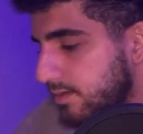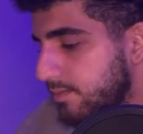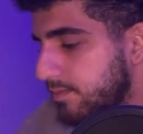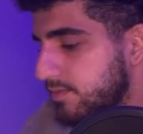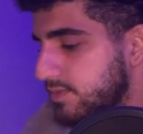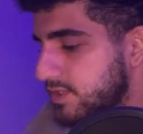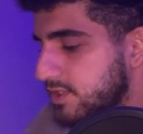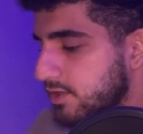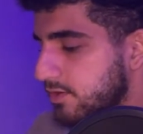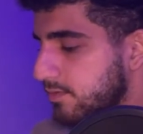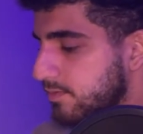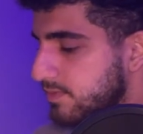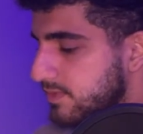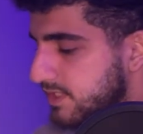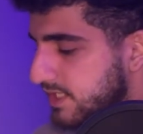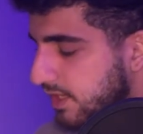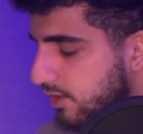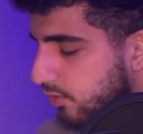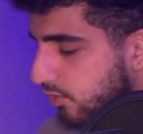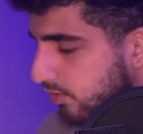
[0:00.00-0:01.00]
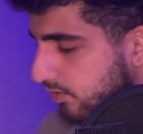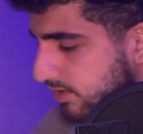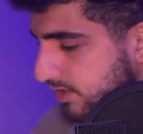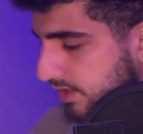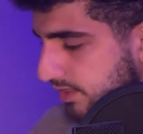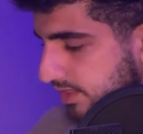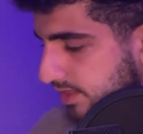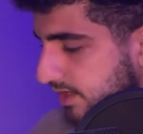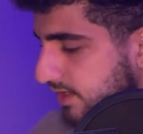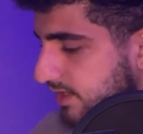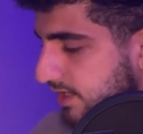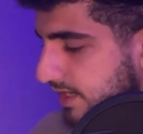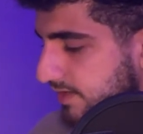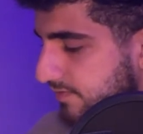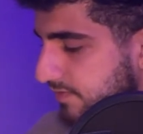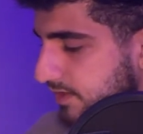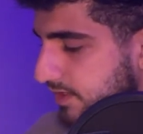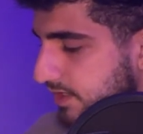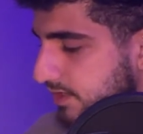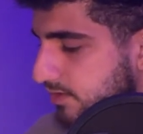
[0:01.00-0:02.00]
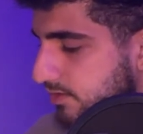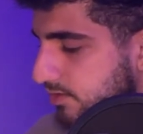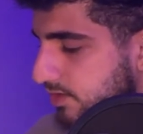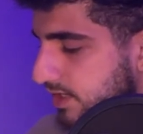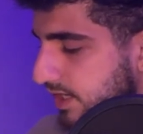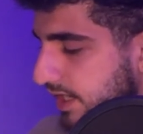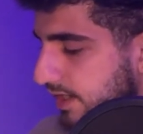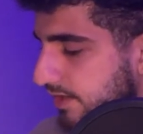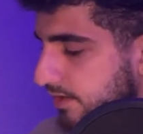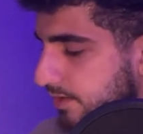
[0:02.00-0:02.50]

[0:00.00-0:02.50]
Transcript: So the only thing that we need to care